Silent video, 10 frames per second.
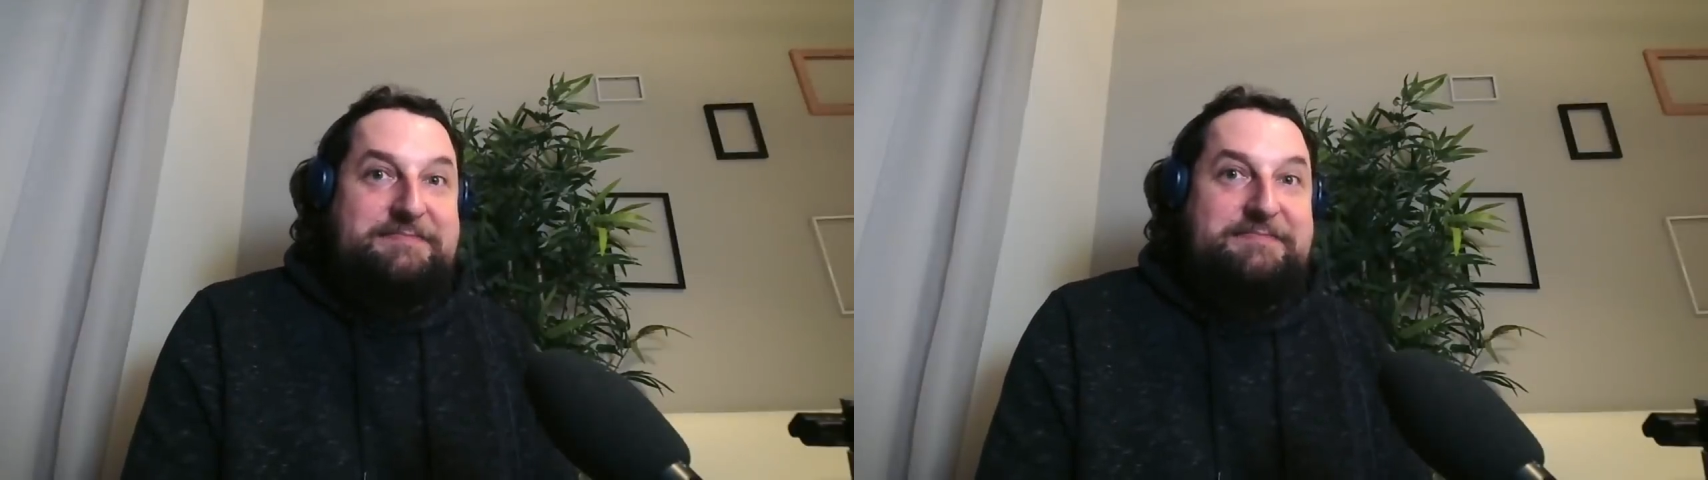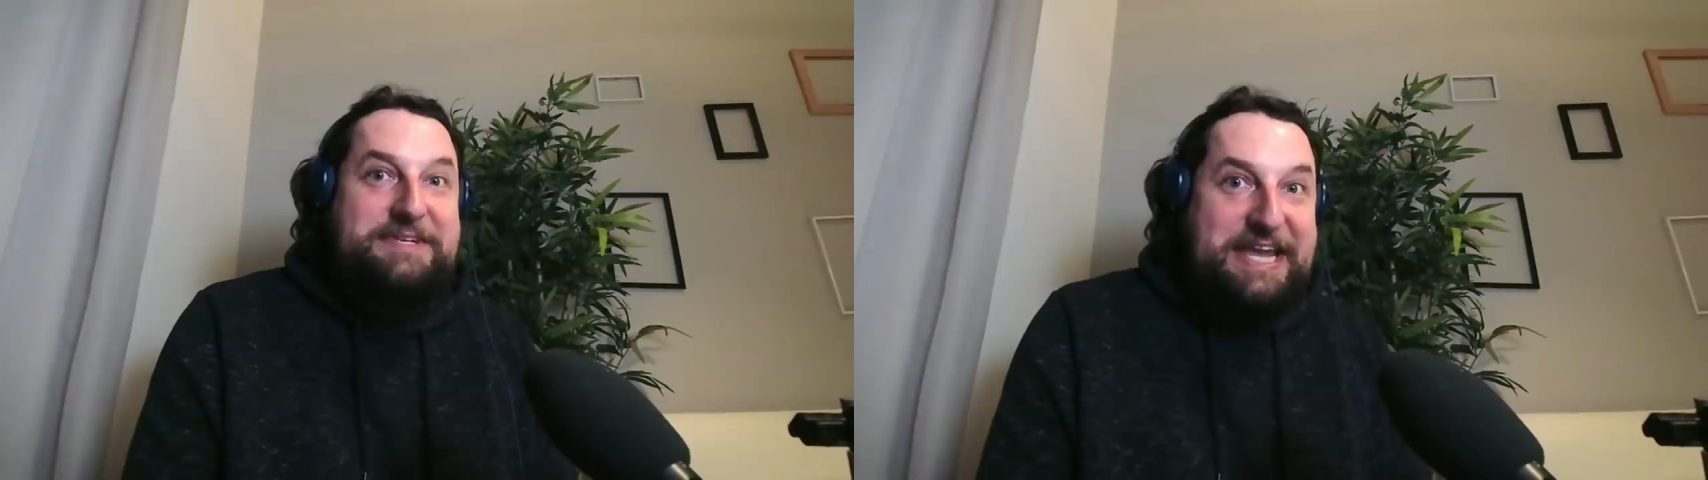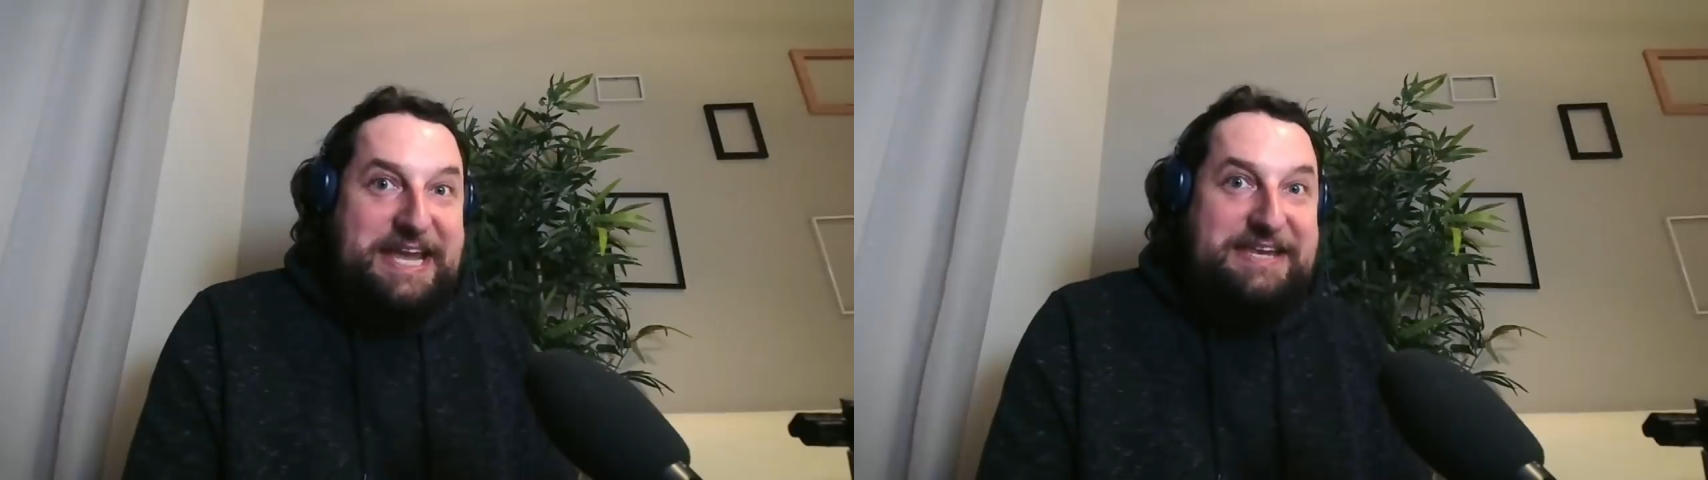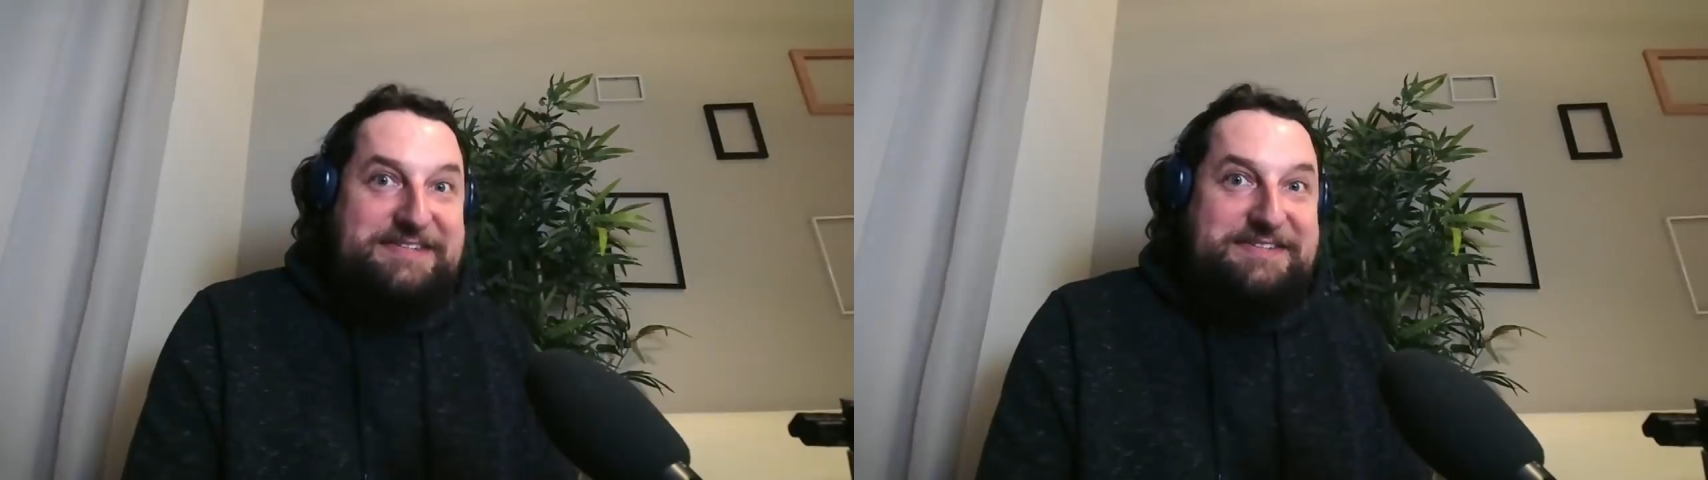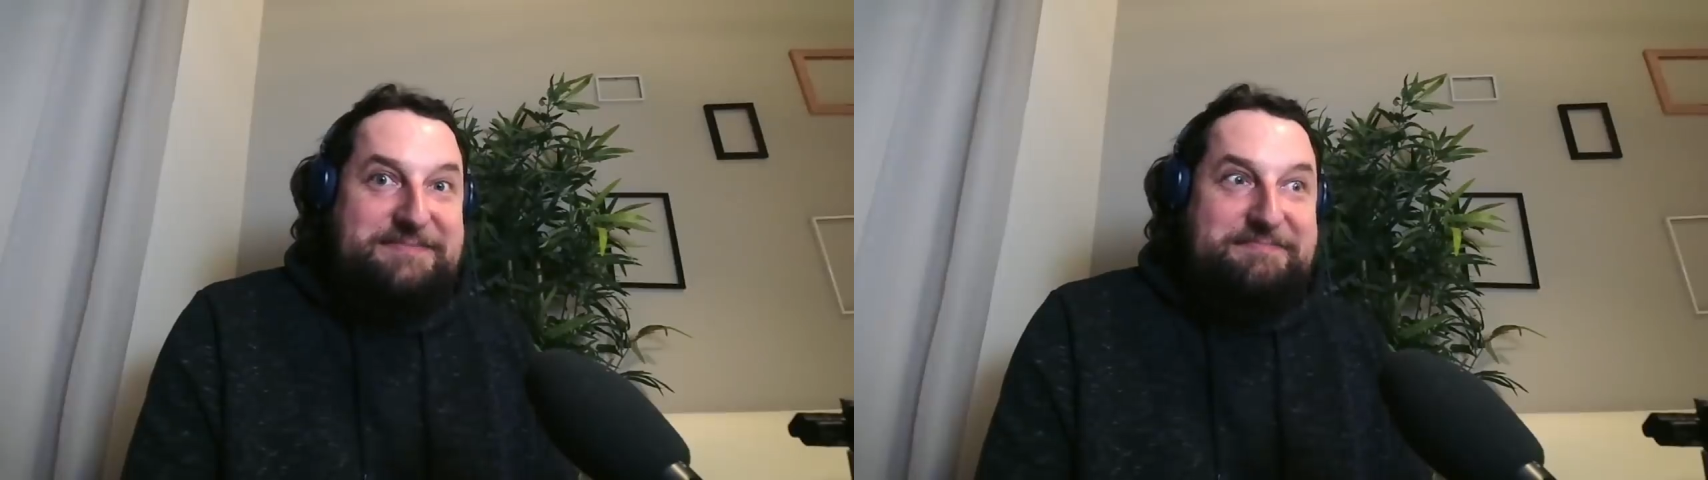
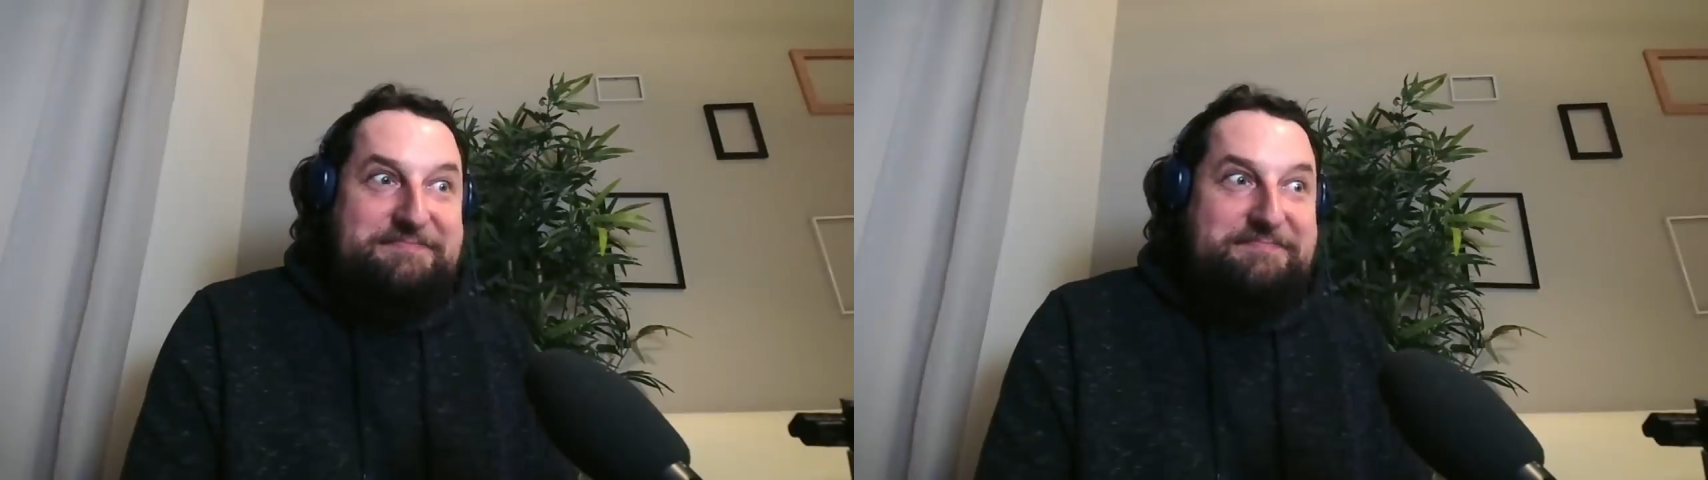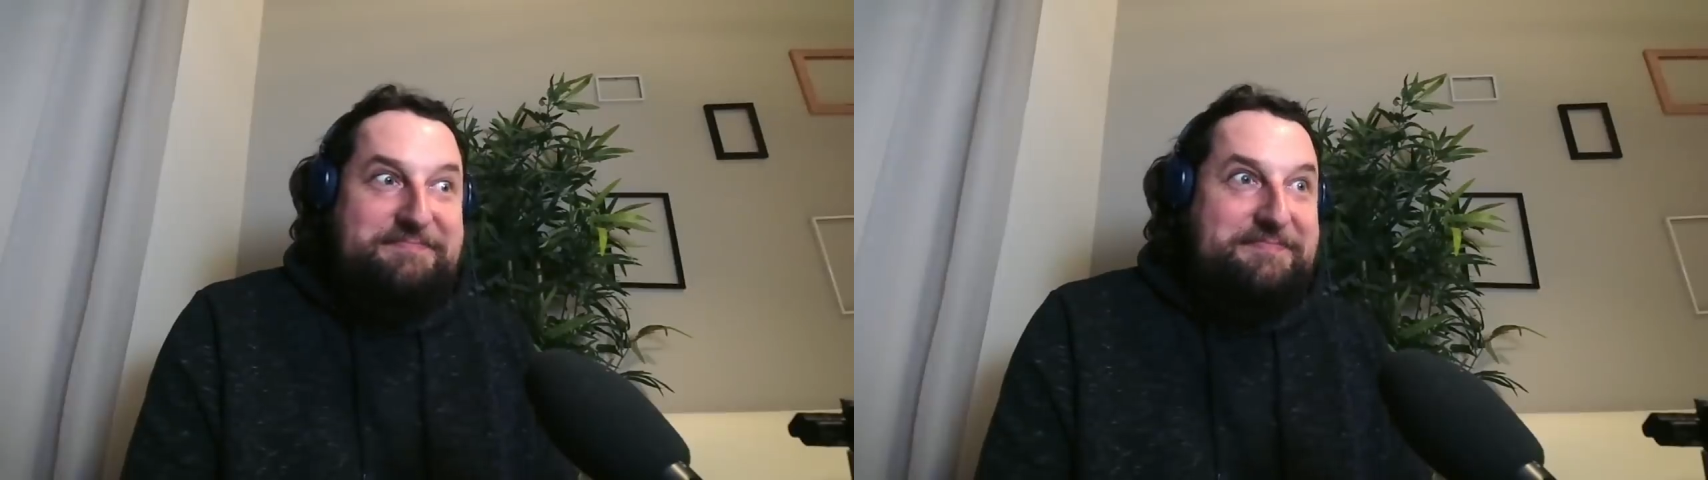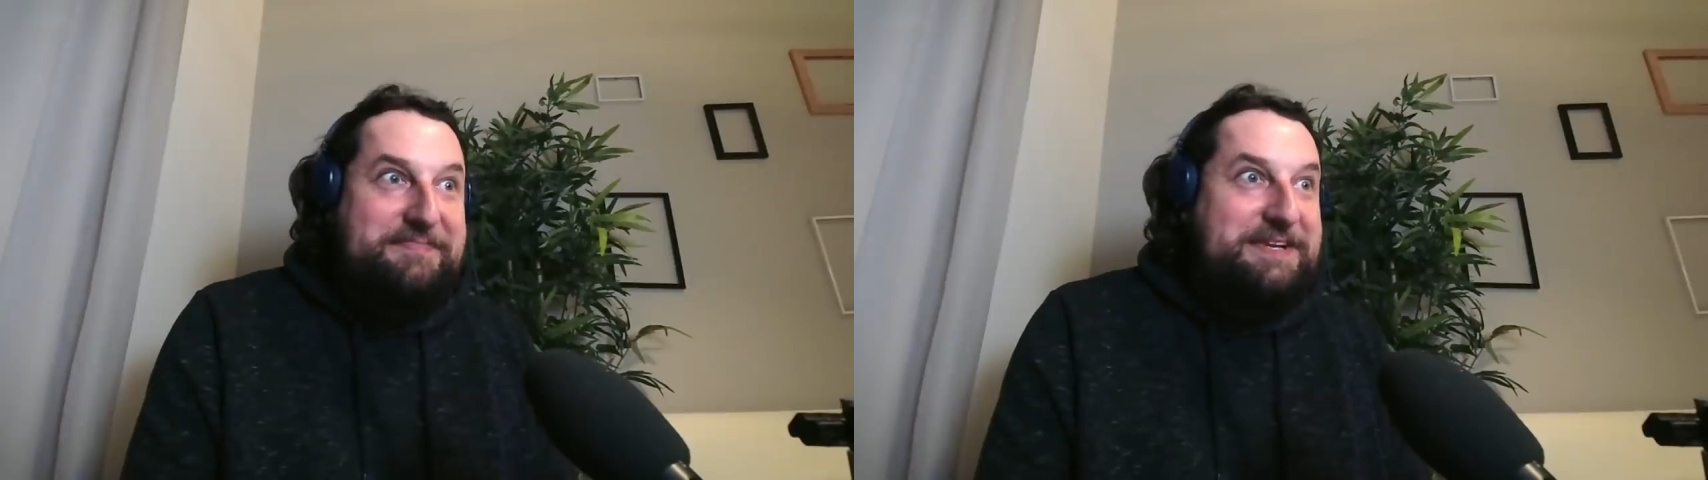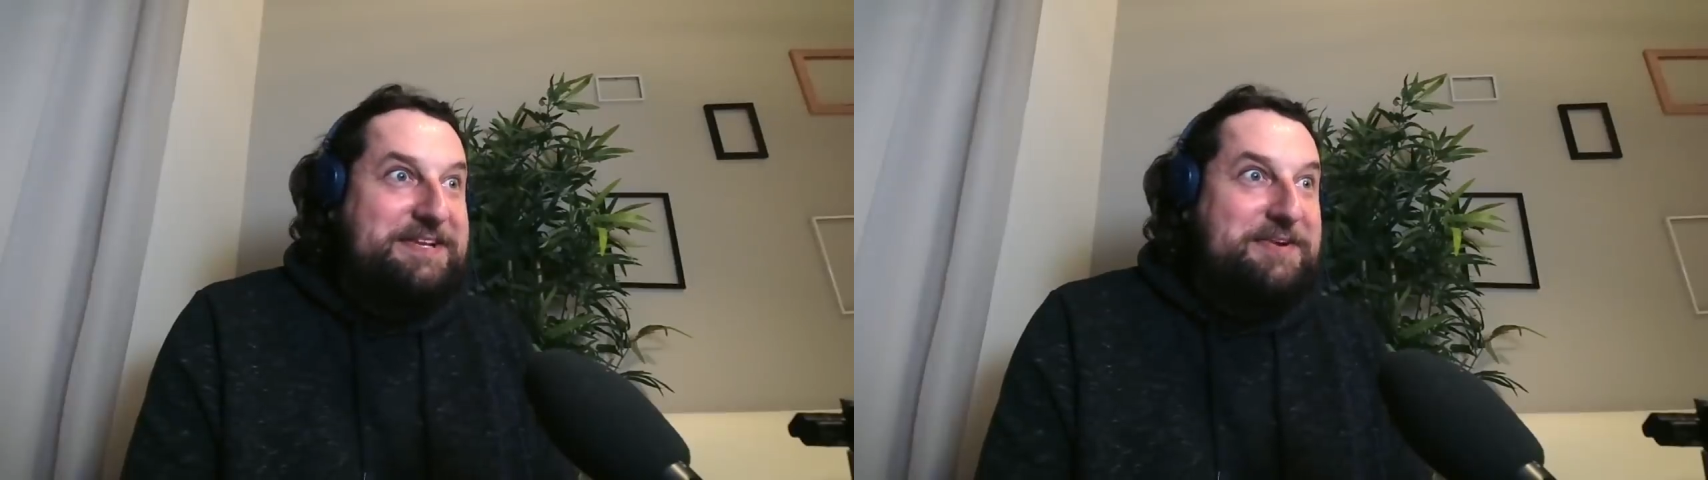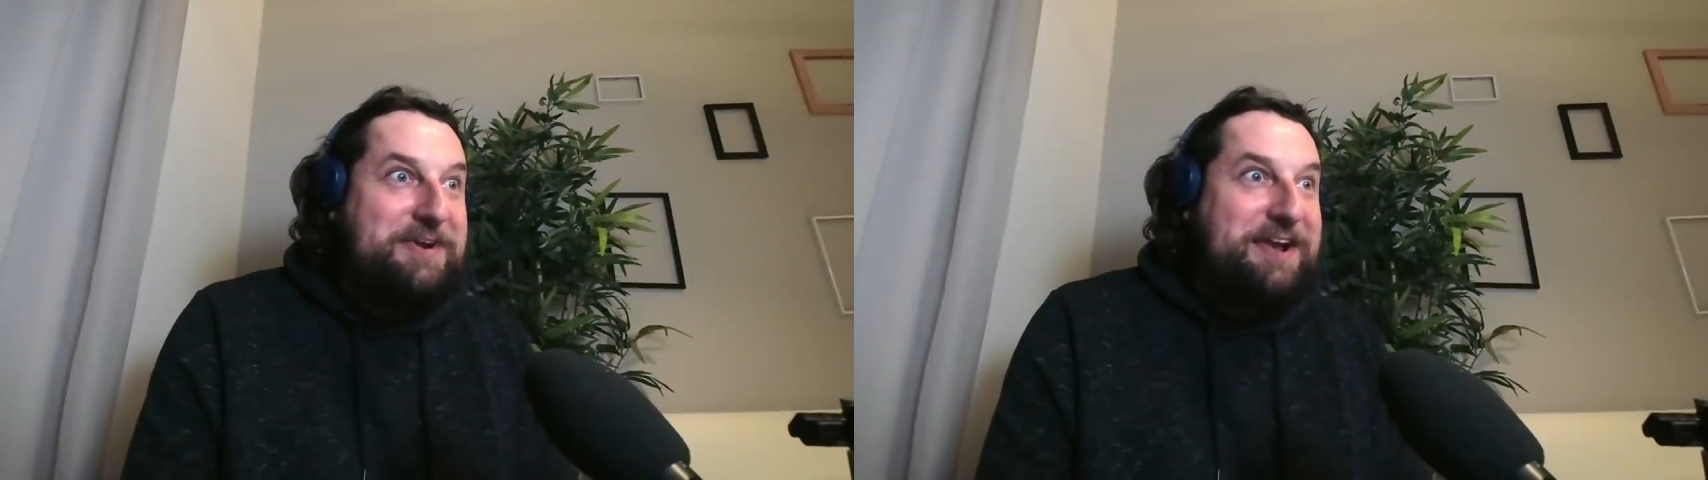niece. Is
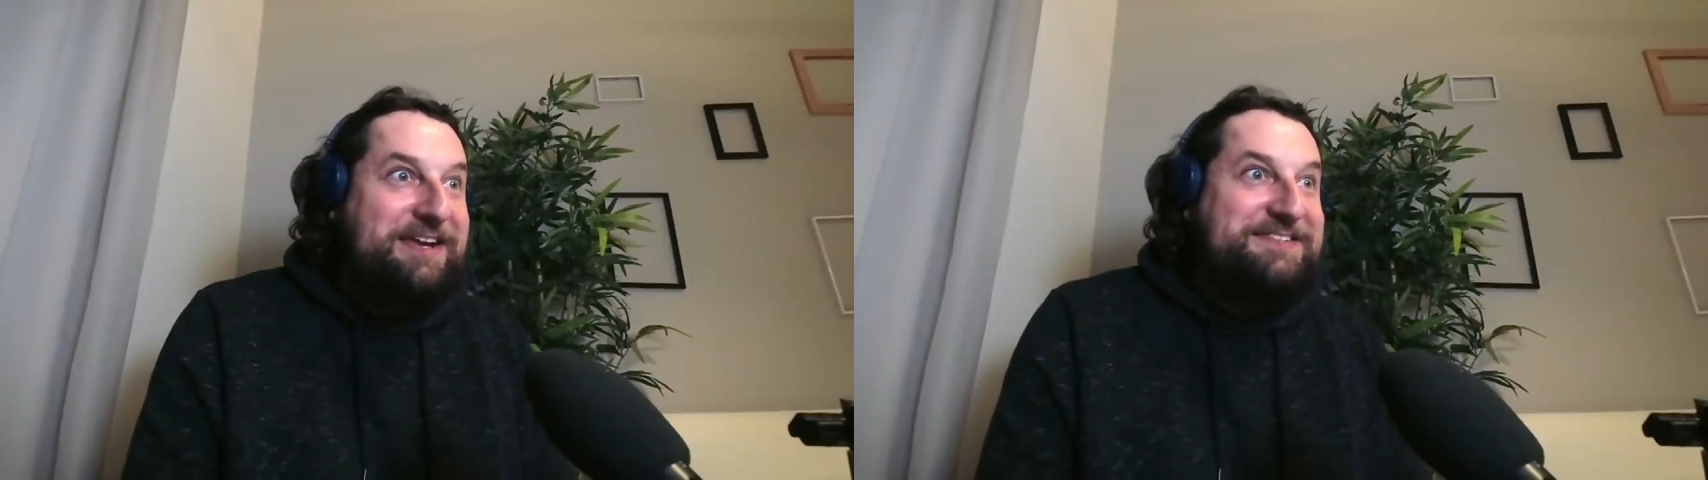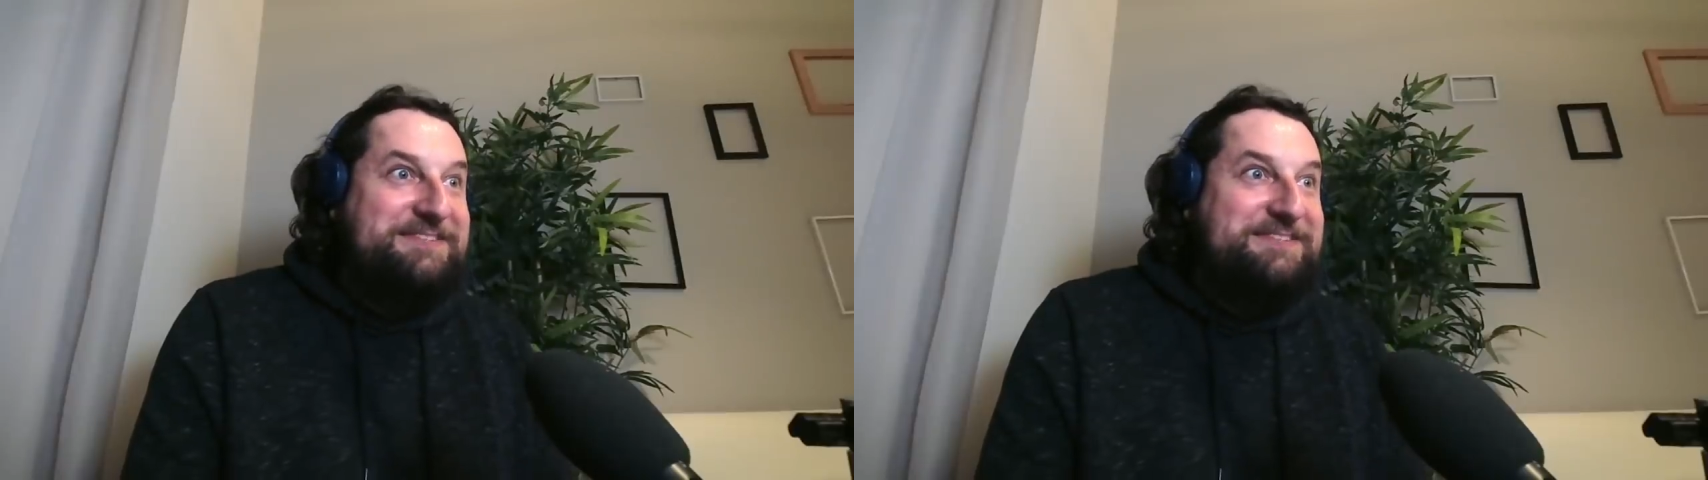that right?